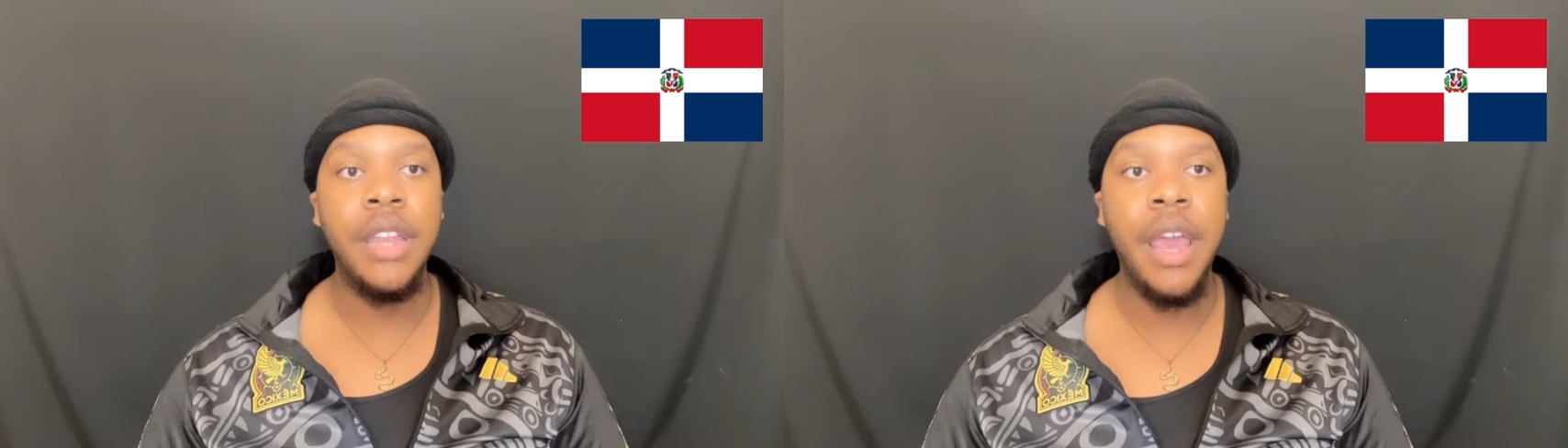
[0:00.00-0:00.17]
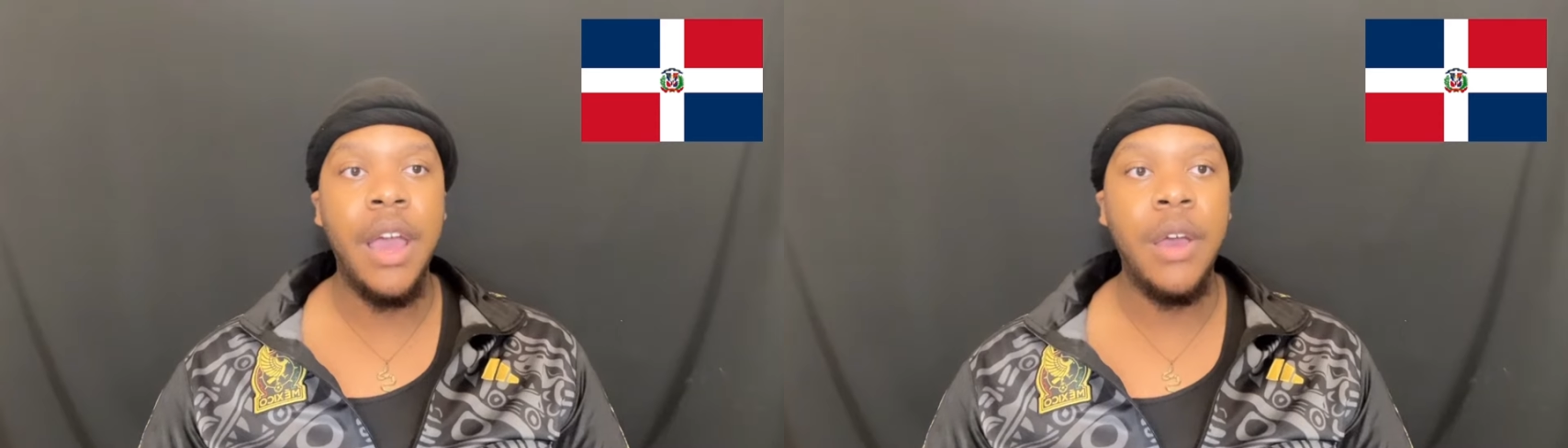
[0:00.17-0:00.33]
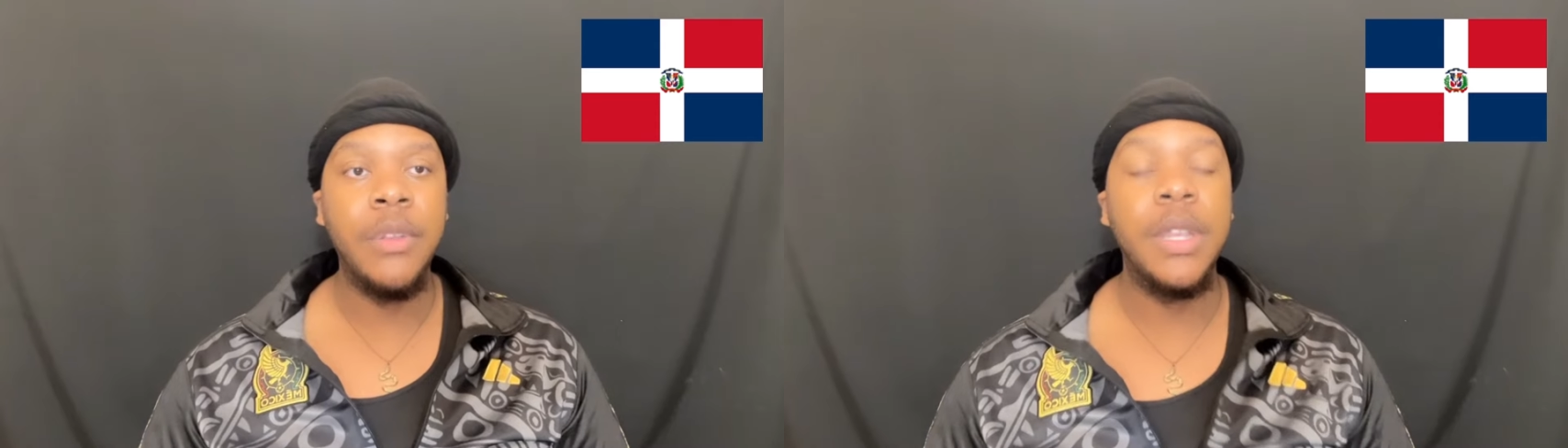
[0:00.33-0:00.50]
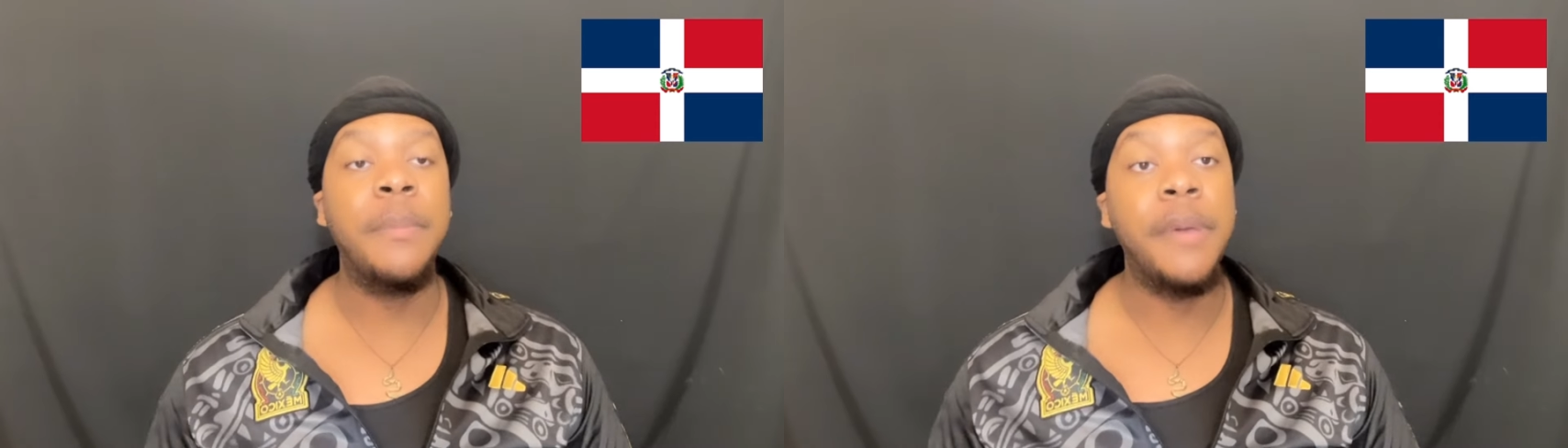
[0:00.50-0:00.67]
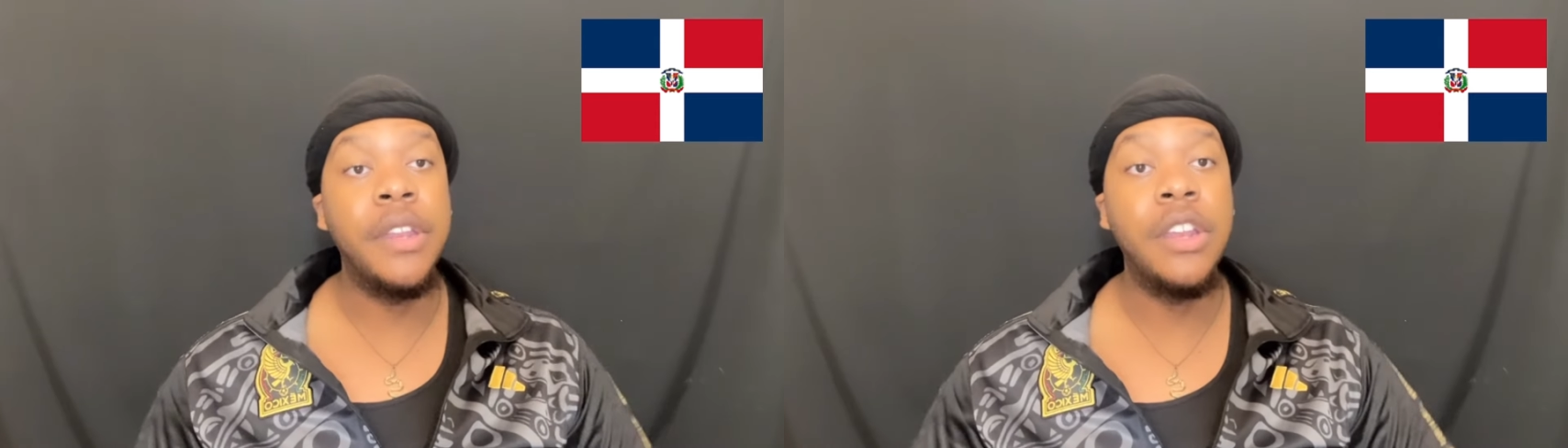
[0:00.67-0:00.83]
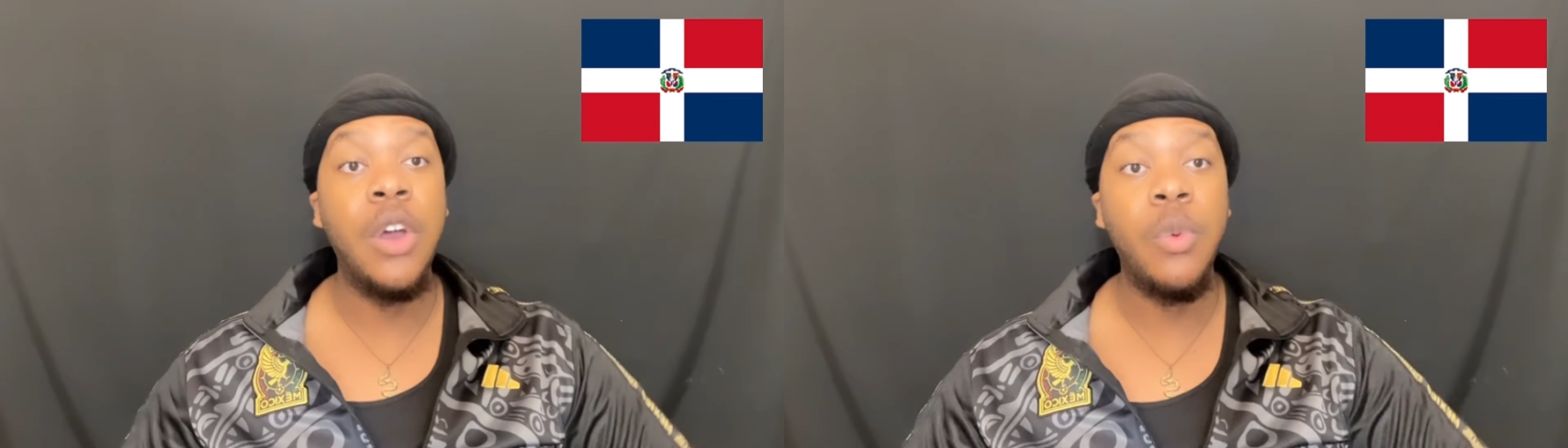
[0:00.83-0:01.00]
Now,
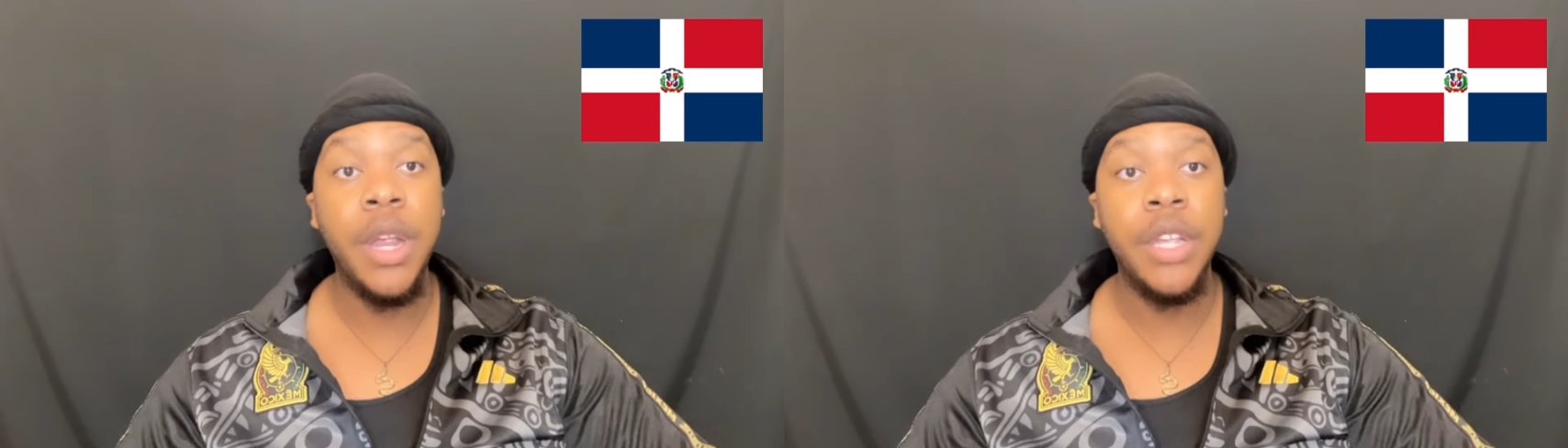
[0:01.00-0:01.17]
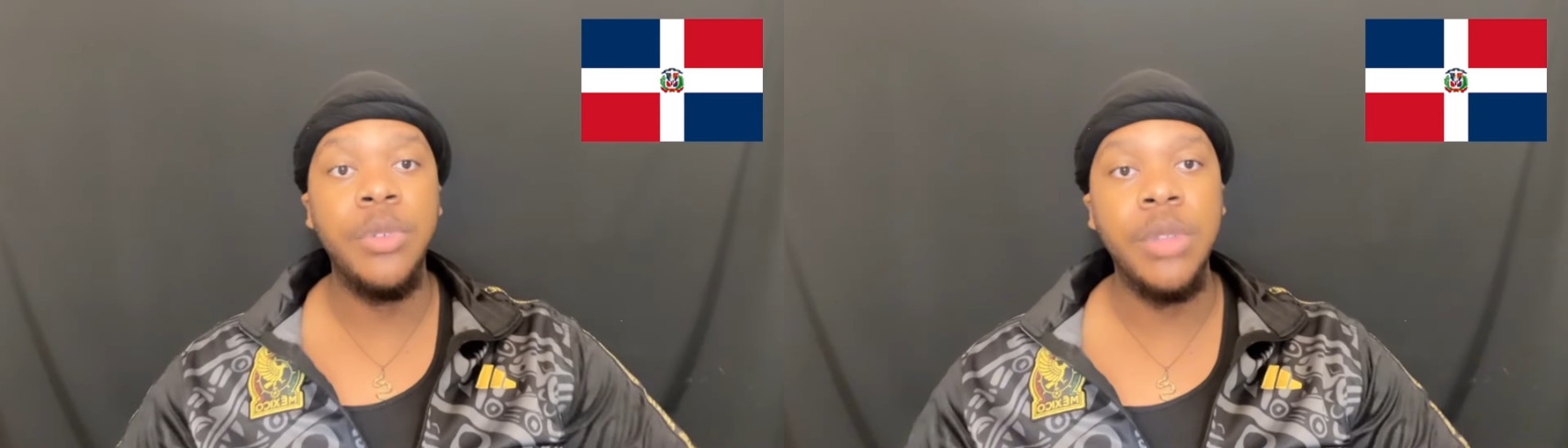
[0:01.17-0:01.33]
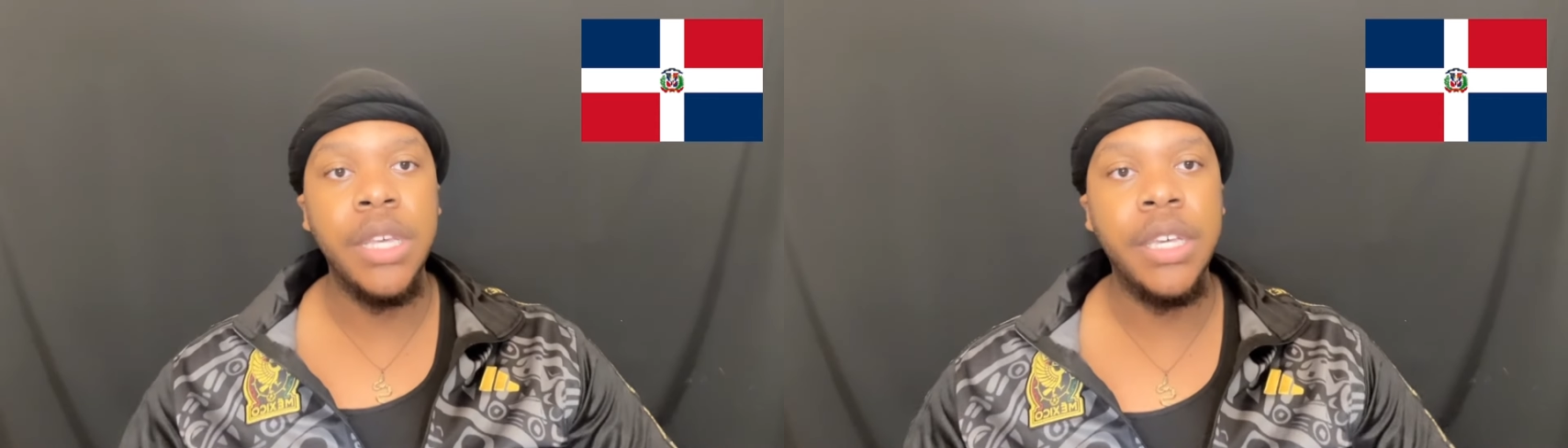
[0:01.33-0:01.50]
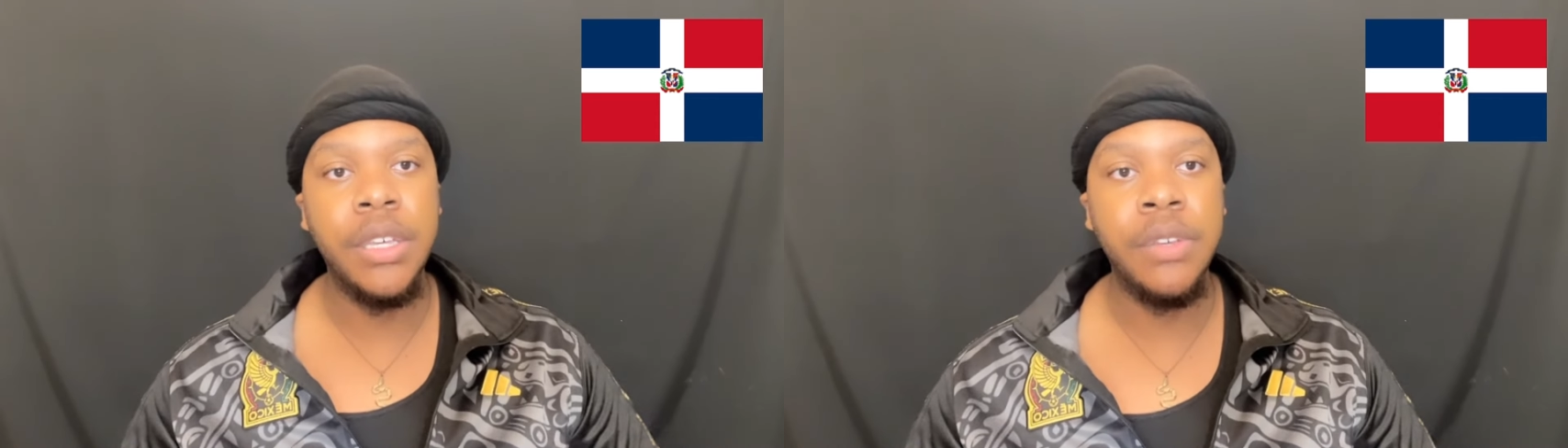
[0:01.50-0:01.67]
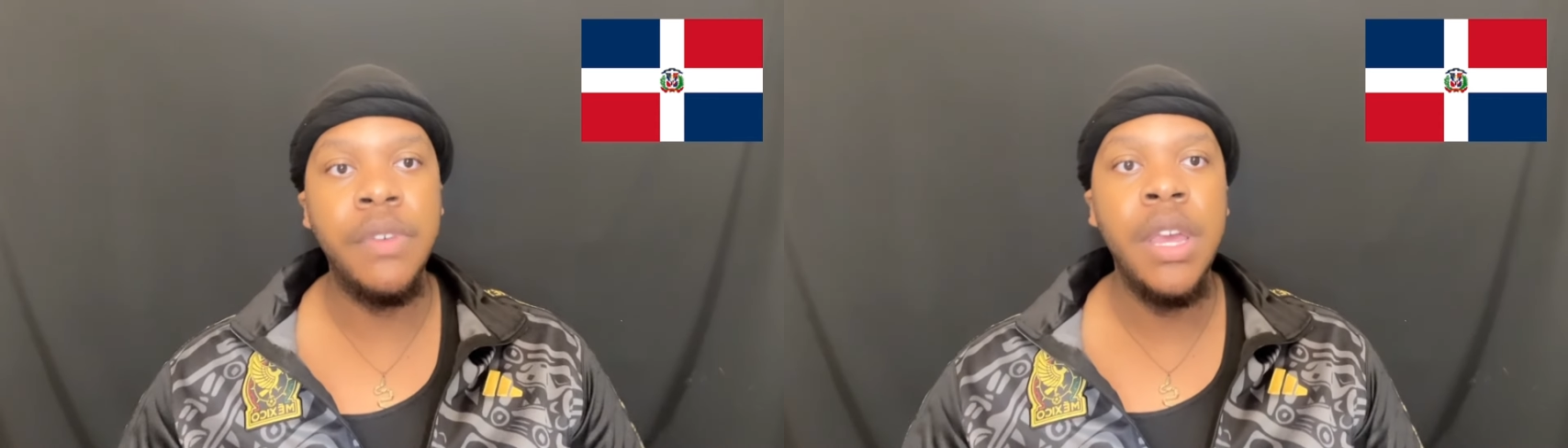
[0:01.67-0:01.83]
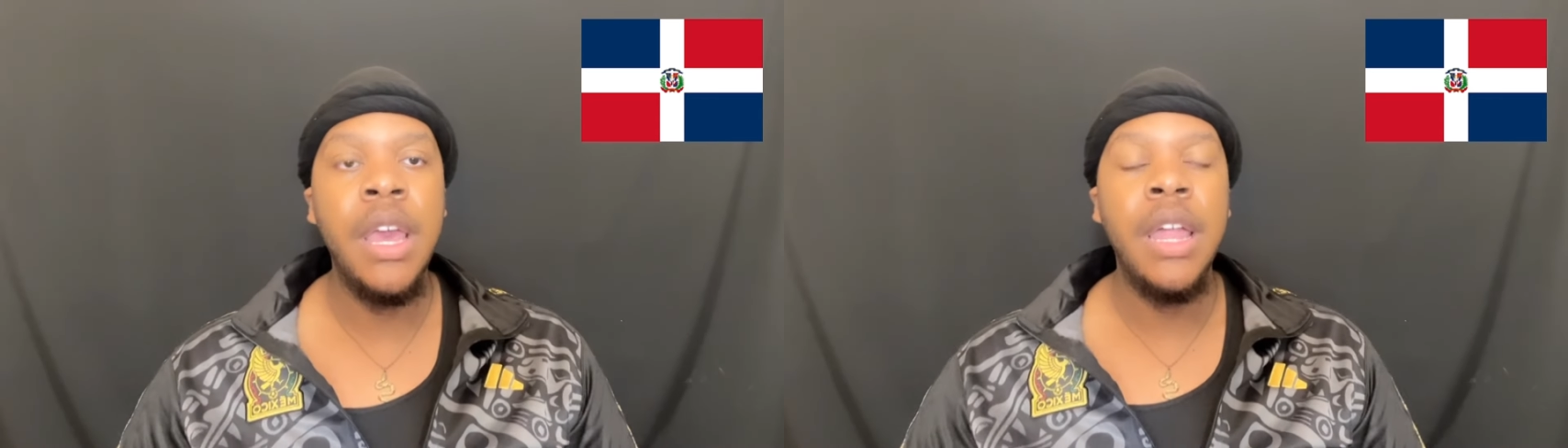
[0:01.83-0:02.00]
depending on where you live,